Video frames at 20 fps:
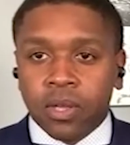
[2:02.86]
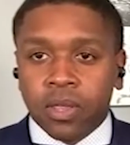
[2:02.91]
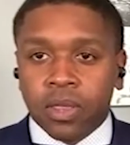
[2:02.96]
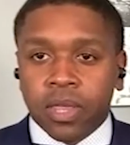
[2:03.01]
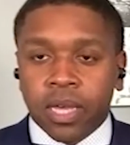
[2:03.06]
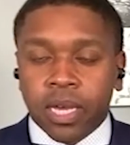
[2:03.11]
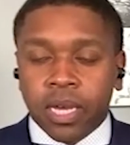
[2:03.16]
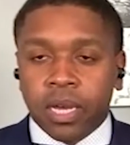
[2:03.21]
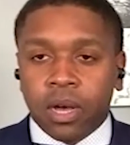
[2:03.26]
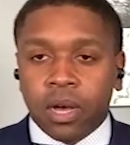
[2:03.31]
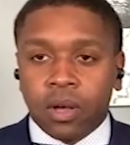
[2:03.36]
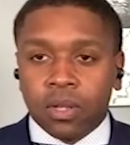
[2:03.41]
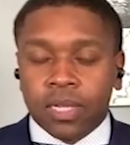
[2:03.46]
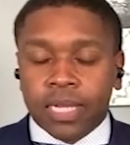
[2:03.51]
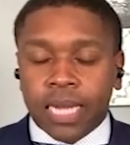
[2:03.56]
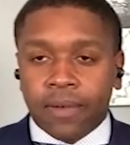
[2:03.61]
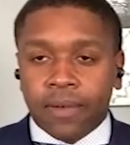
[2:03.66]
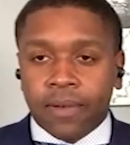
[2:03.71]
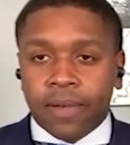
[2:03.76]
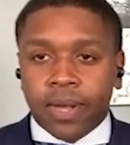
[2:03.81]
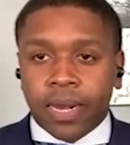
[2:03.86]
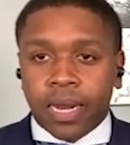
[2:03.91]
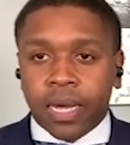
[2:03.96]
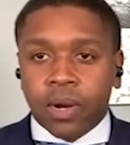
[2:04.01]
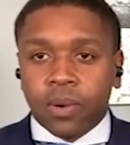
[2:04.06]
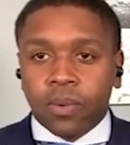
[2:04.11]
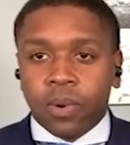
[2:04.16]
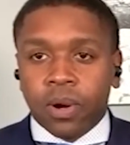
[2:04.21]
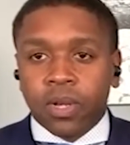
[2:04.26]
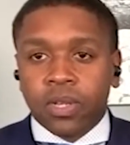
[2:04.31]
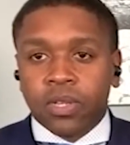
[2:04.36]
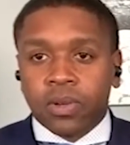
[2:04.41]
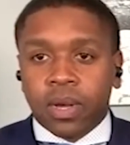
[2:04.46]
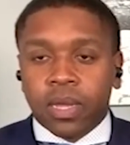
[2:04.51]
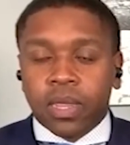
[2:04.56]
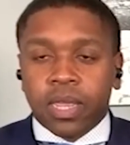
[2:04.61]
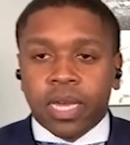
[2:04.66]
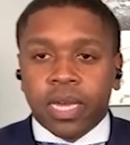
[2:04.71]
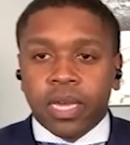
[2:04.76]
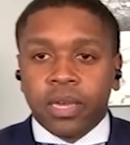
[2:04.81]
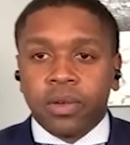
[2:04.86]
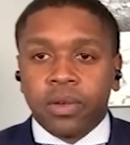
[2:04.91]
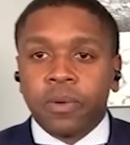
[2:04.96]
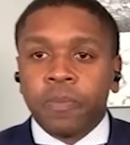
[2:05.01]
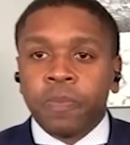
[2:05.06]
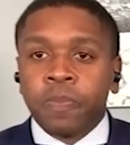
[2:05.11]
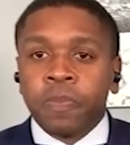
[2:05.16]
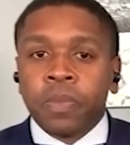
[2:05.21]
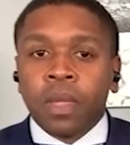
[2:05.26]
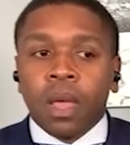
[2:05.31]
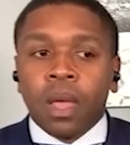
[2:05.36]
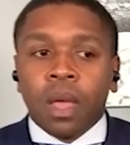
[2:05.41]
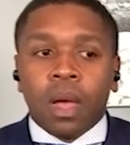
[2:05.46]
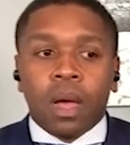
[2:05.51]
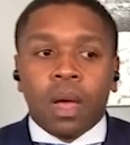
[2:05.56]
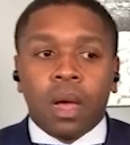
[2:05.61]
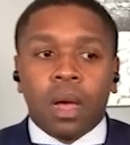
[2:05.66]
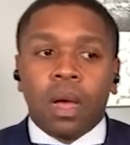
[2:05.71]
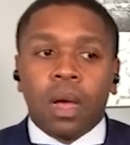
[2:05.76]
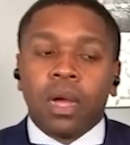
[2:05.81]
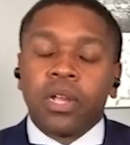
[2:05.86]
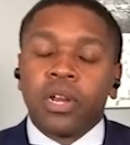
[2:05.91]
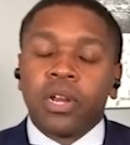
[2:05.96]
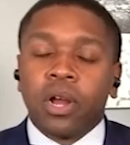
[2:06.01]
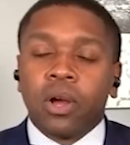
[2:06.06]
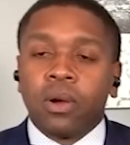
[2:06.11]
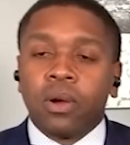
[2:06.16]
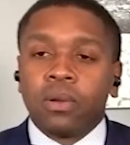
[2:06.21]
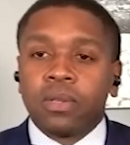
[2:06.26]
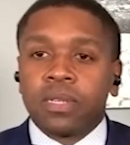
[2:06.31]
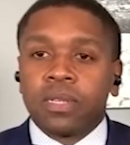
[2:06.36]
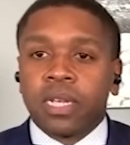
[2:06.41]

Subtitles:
little thing called South Carolina work. So I thank you.